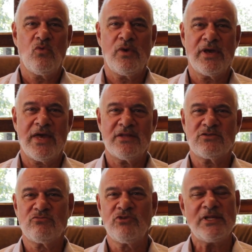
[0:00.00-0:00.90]
When it
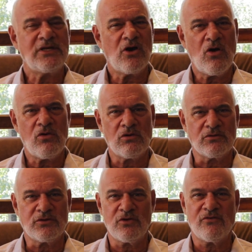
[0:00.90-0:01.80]
gets really
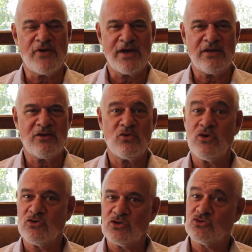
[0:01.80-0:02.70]
cold, do you fight it or
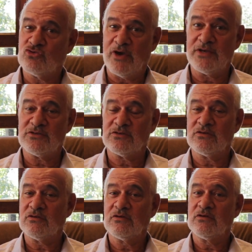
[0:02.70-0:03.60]
you just
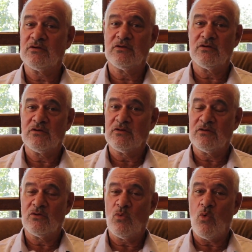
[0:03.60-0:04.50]
dress
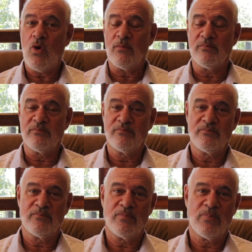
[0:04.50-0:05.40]
warm?
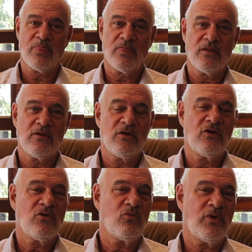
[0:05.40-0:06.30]

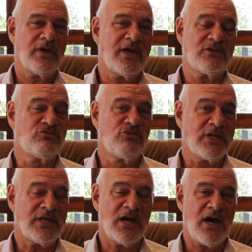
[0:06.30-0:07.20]
When it gets
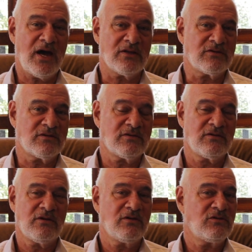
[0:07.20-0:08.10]
really hot,
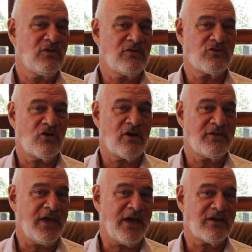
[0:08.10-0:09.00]
you either turn
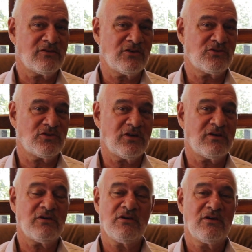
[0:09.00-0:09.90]
on the air
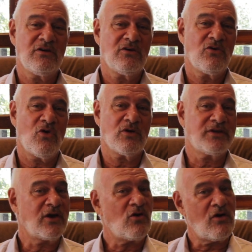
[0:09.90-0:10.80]
conditioning or
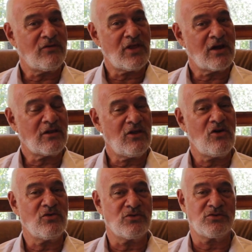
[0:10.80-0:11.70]
take off a lot of
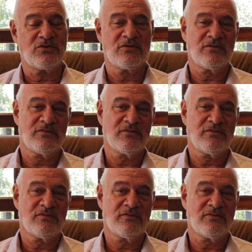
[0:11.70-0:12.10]
clothes.